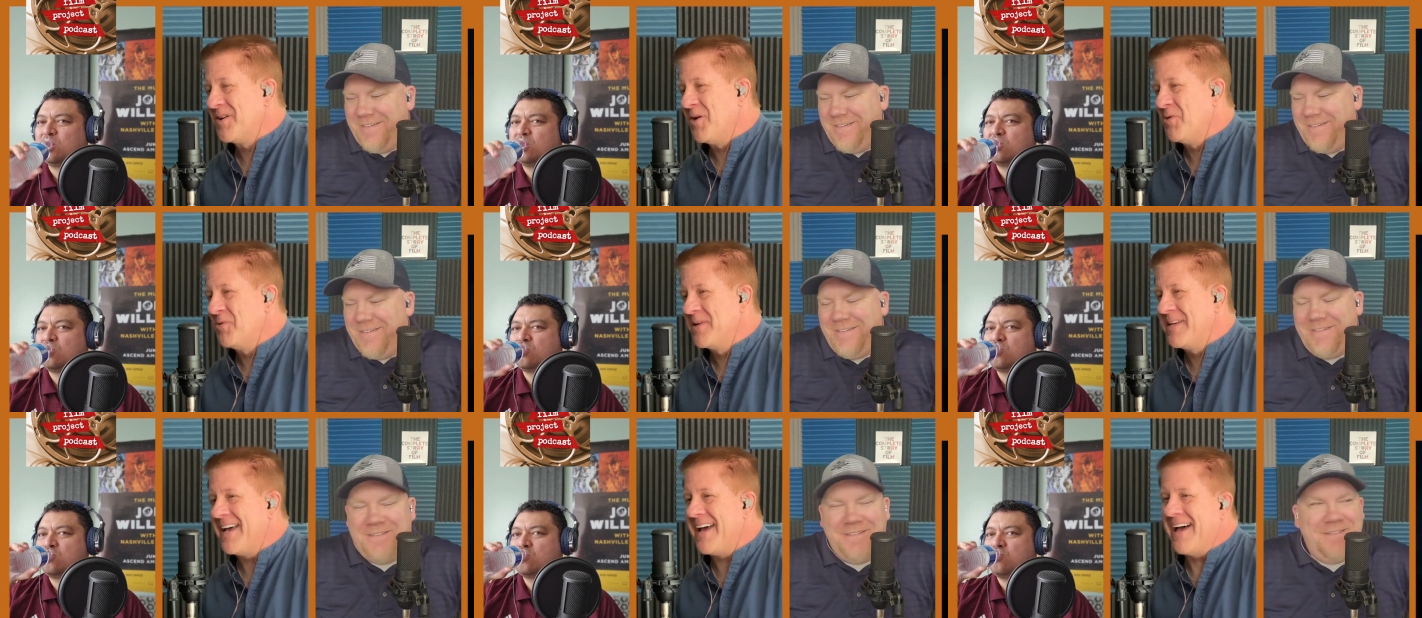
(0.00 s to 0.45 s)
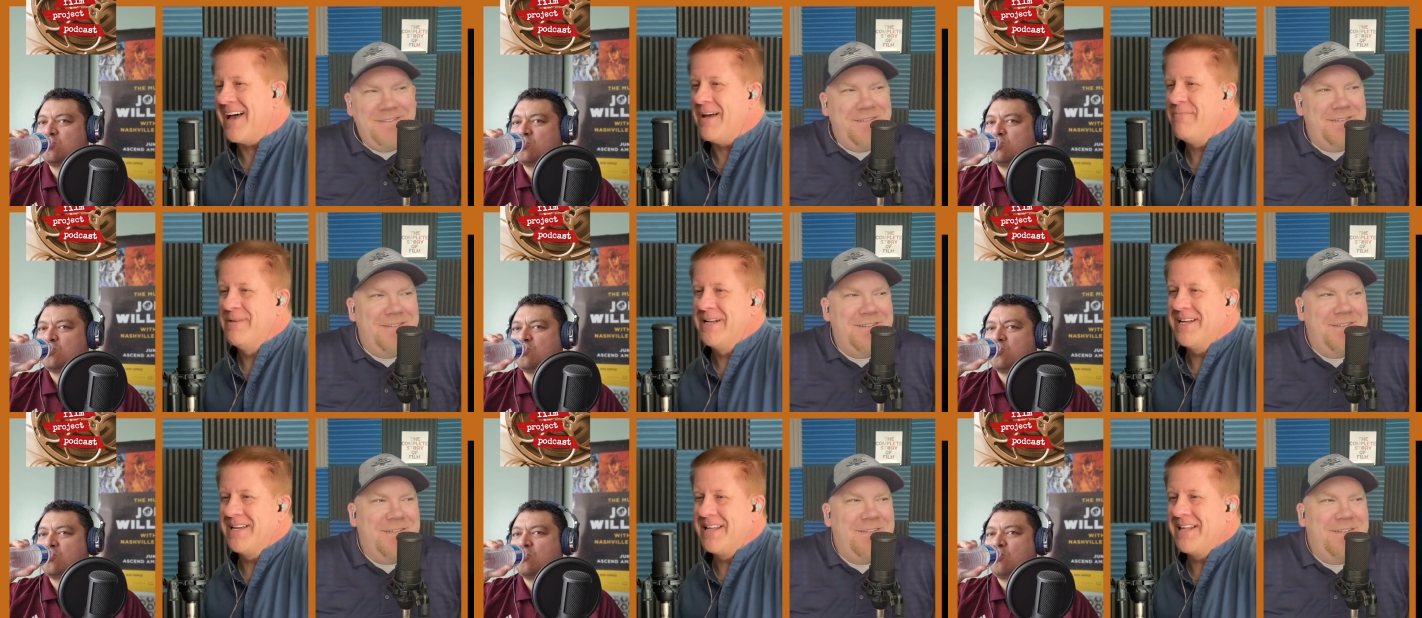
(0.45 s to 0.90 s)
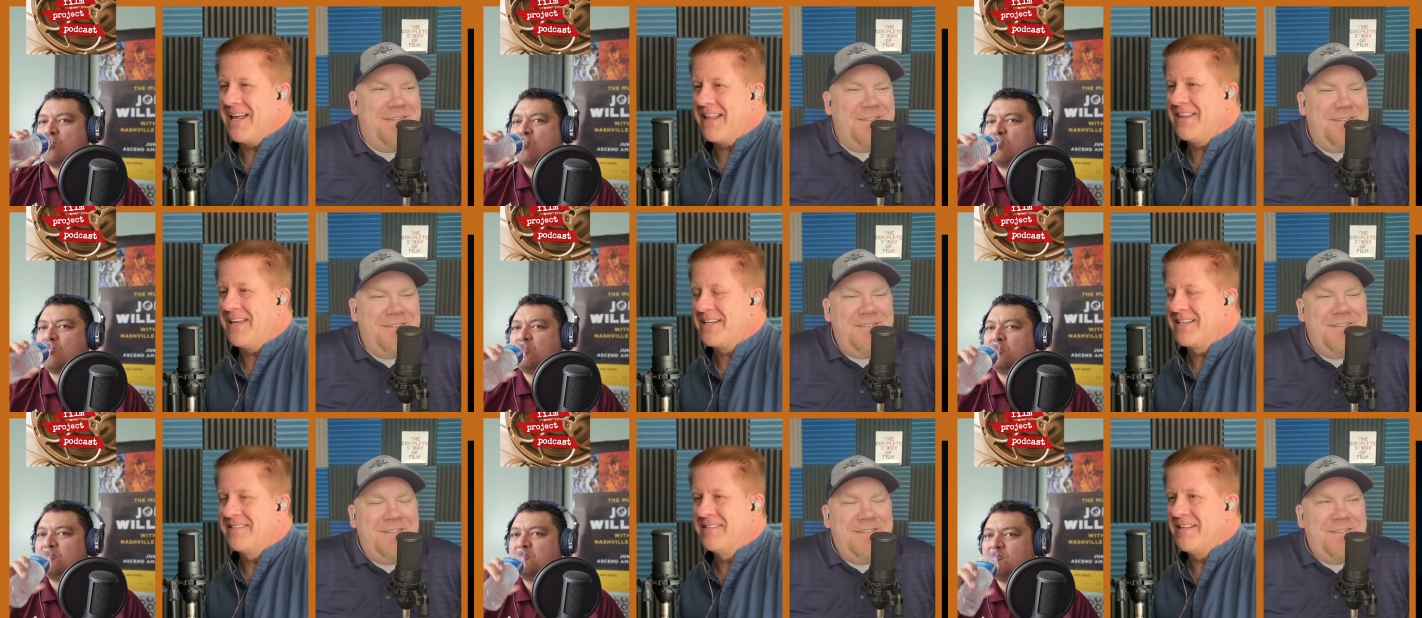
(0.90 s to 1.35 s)
Speaker 1: so yeah, I mean,
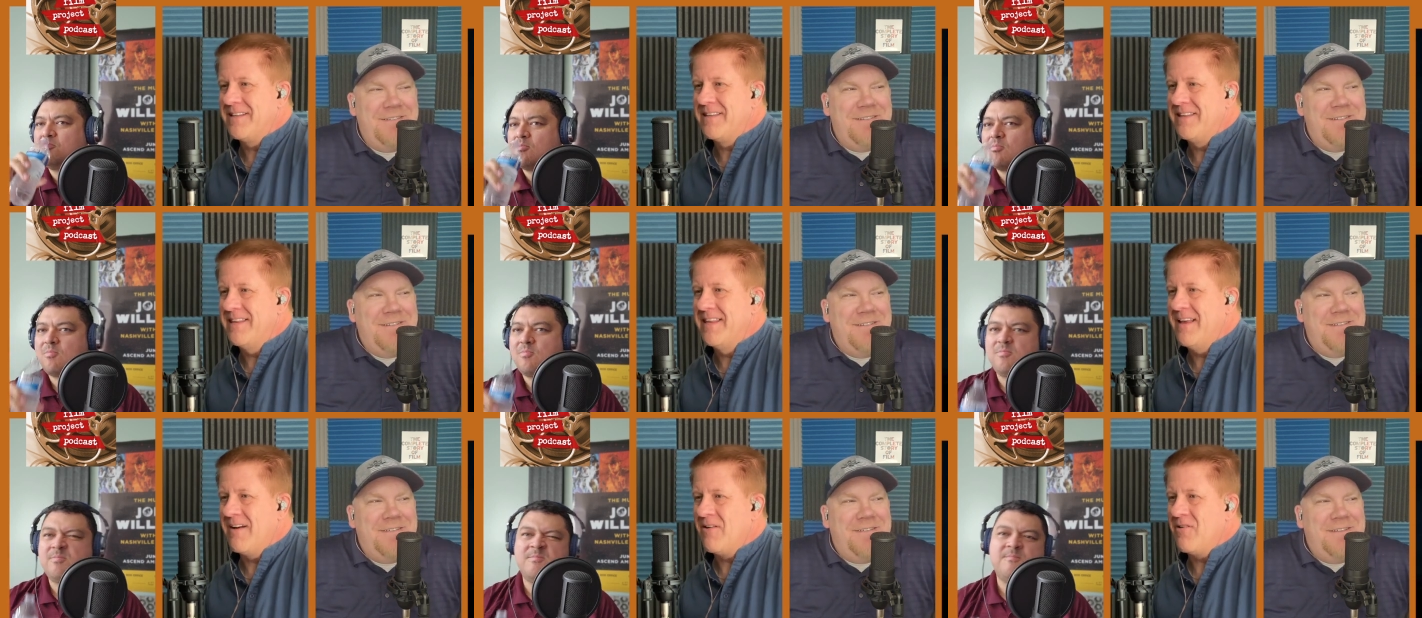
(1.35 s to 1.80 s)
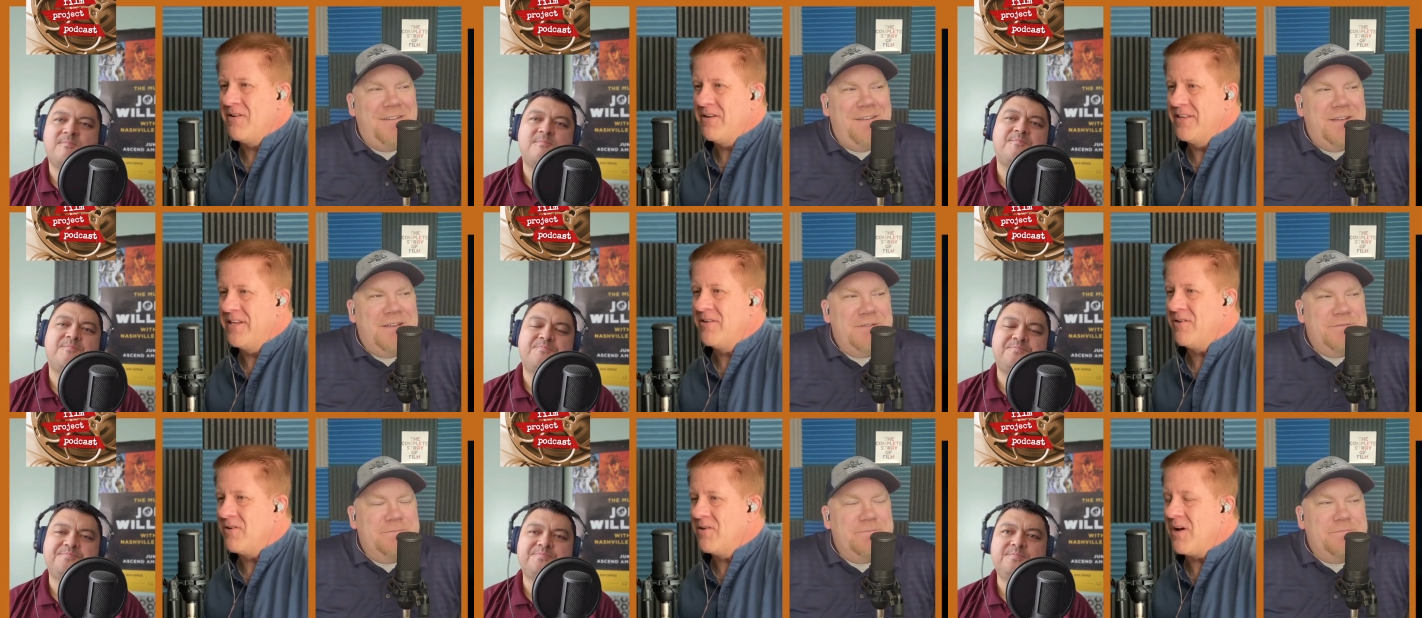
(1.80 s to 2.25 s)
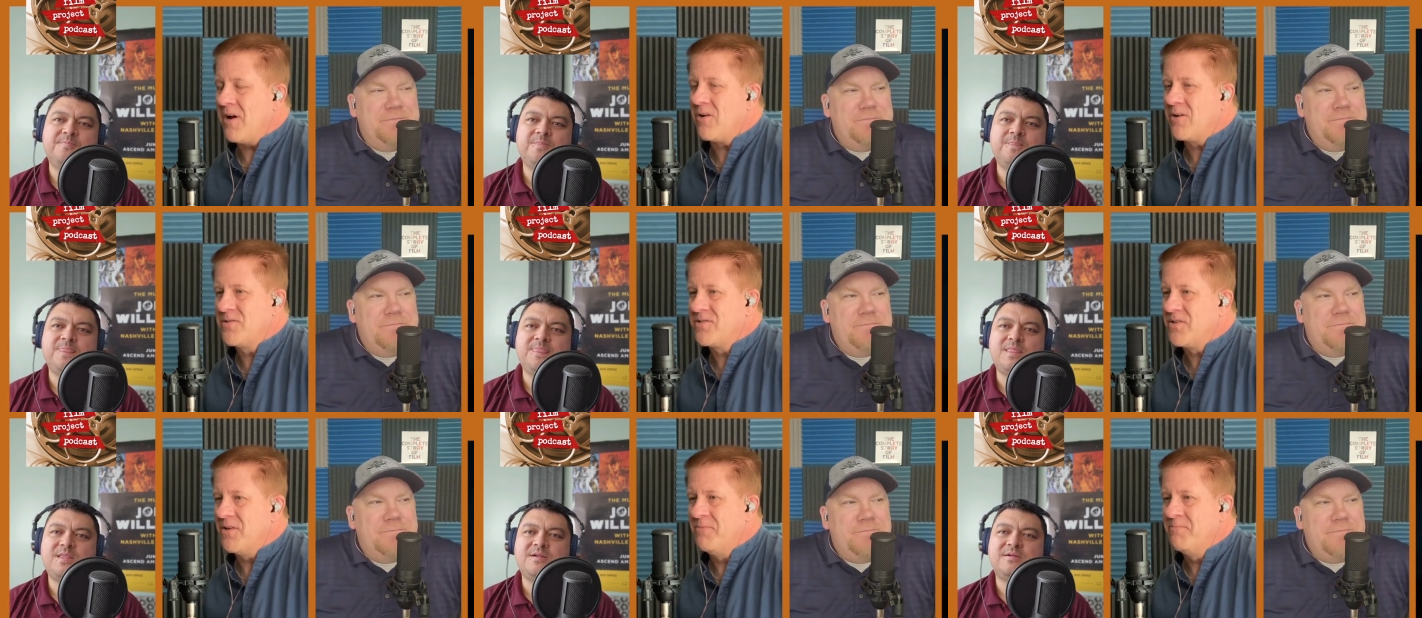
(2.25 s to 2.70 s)
it, like it, there there
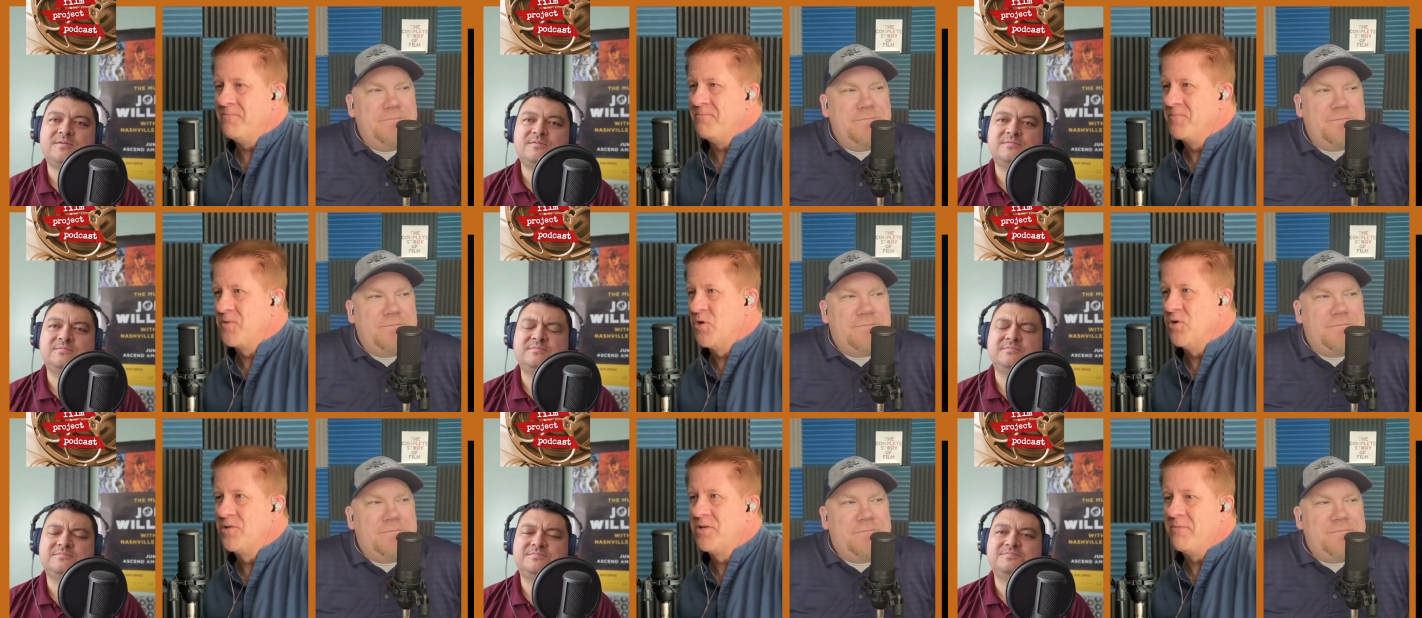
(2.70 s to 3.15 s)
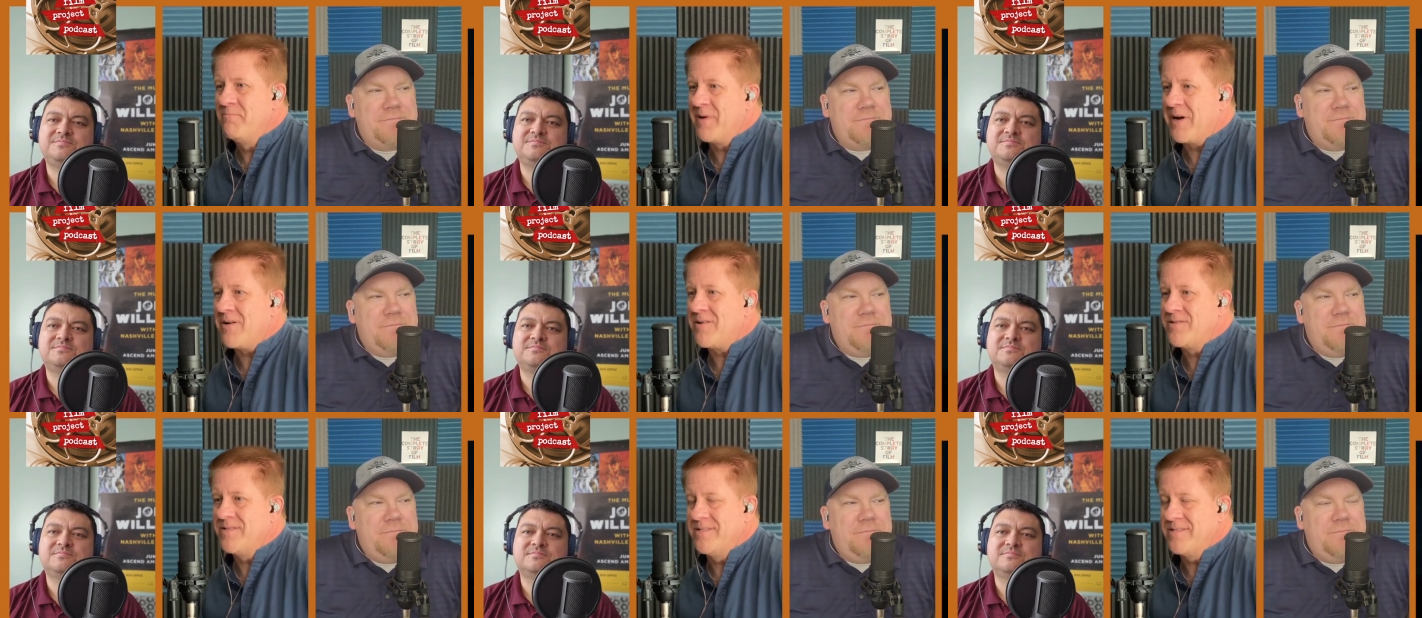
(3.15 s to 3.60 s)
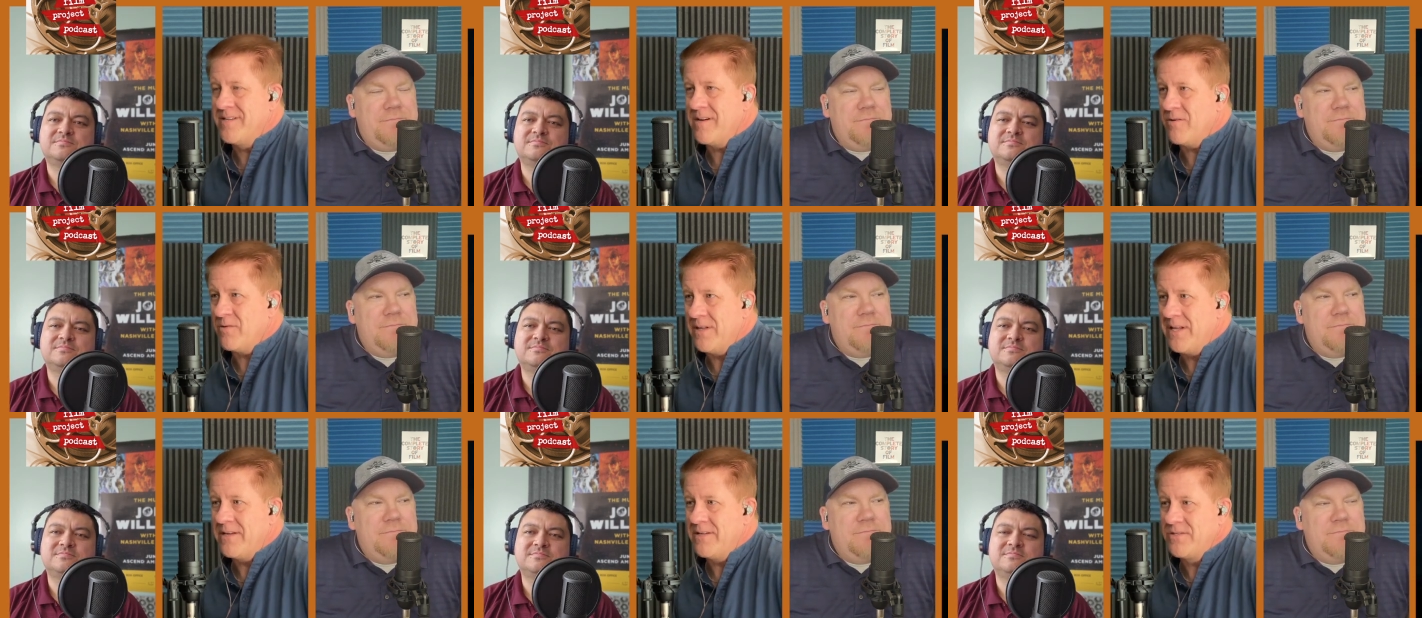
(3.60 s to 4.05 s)
are some good comparisons there.